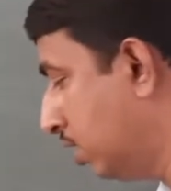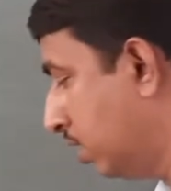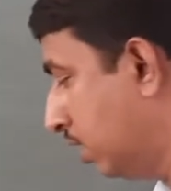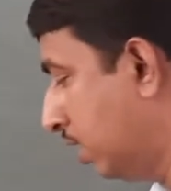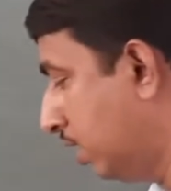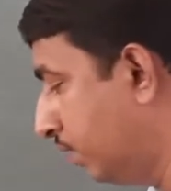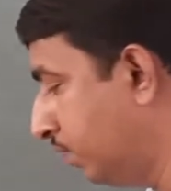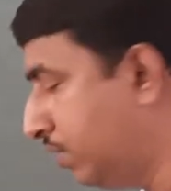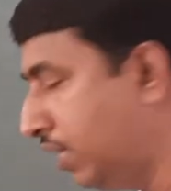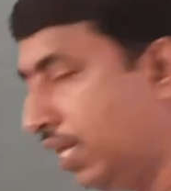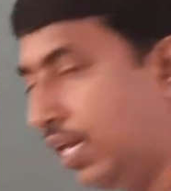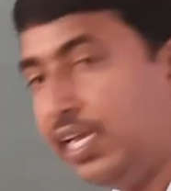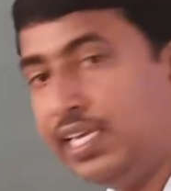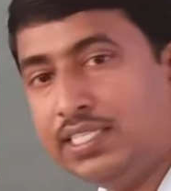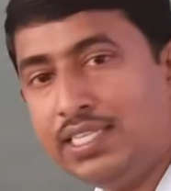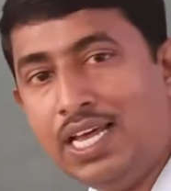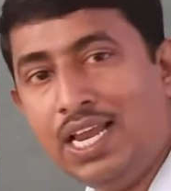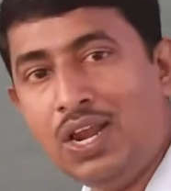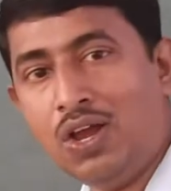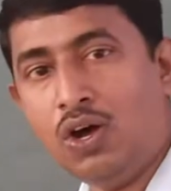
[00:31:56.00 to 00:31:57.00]
if there
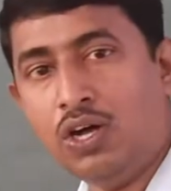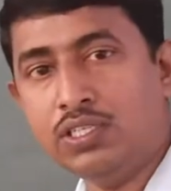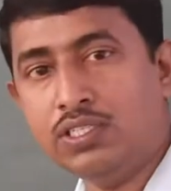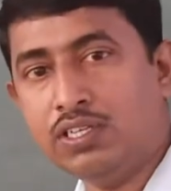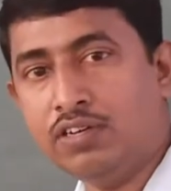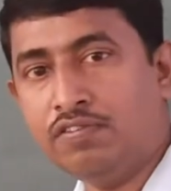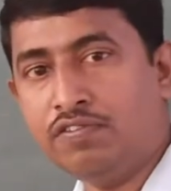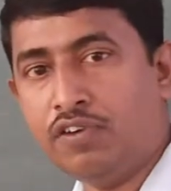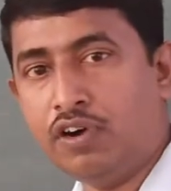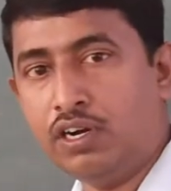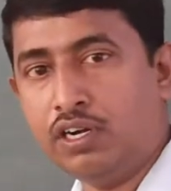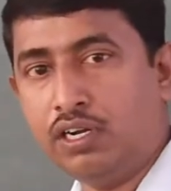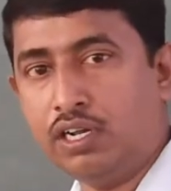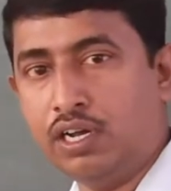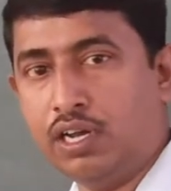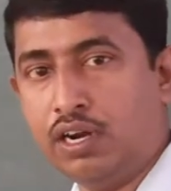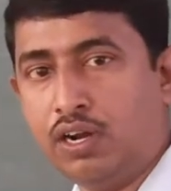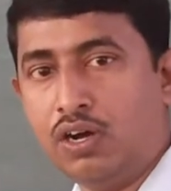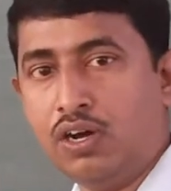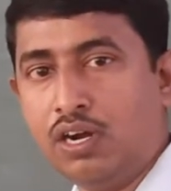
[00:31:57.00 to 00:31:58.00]
is a loss of
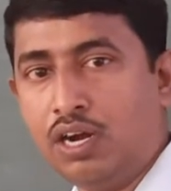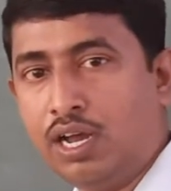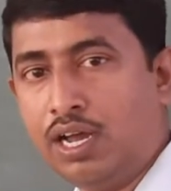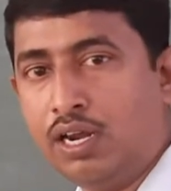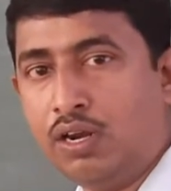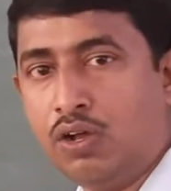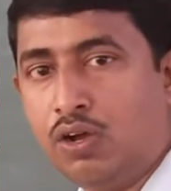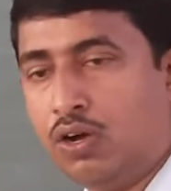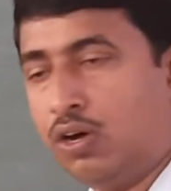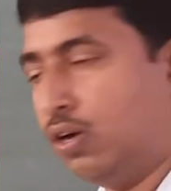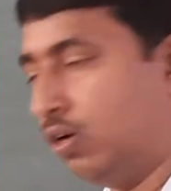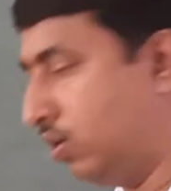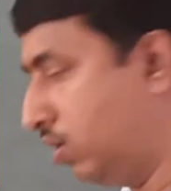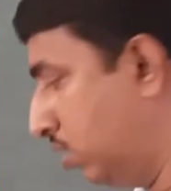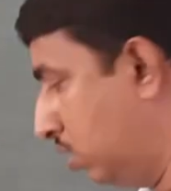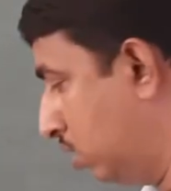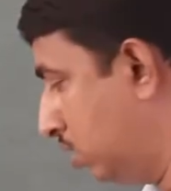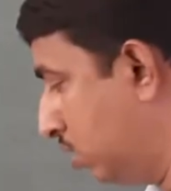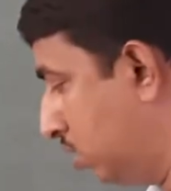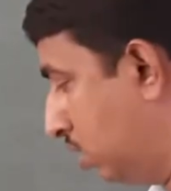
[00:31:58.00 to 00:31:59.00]
water or
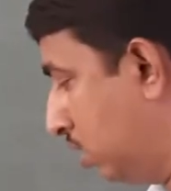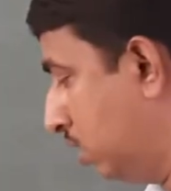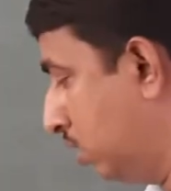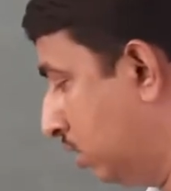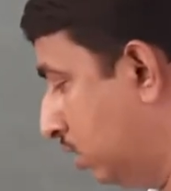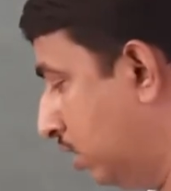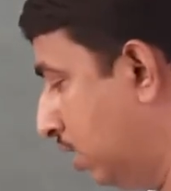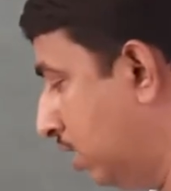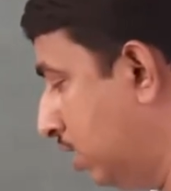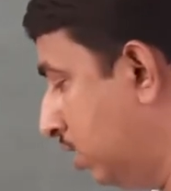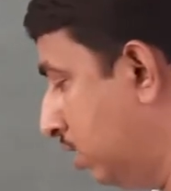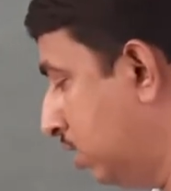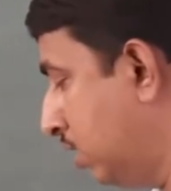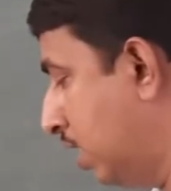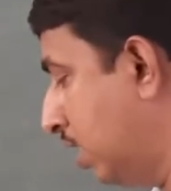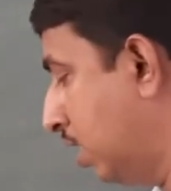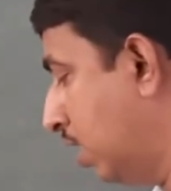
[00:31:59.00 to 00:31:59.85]
alcohol, then that